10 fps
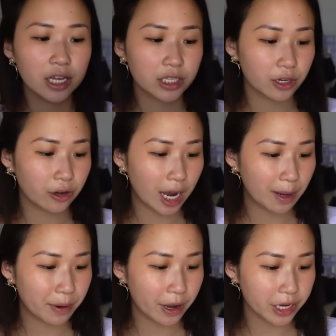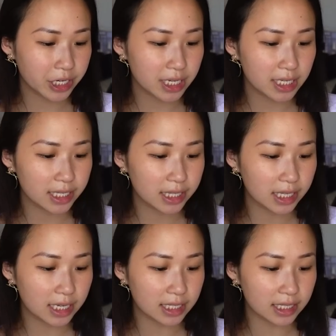So I purchased
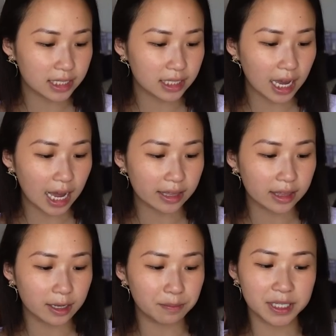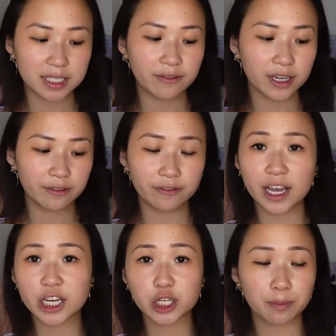this at the Pacific
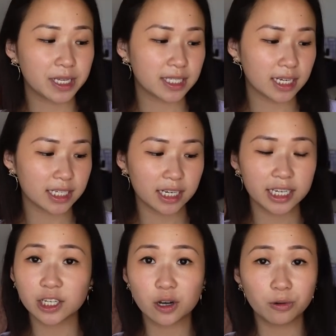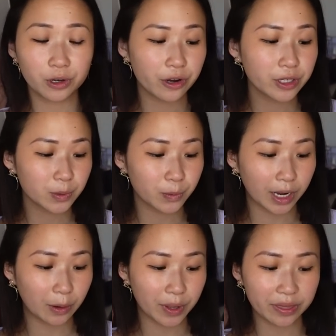Fair Shopping Center in Gold Coast when
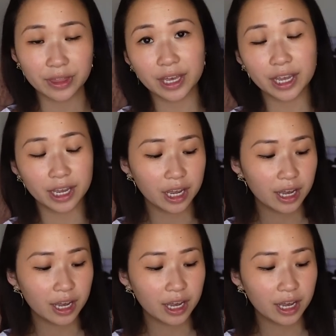I went there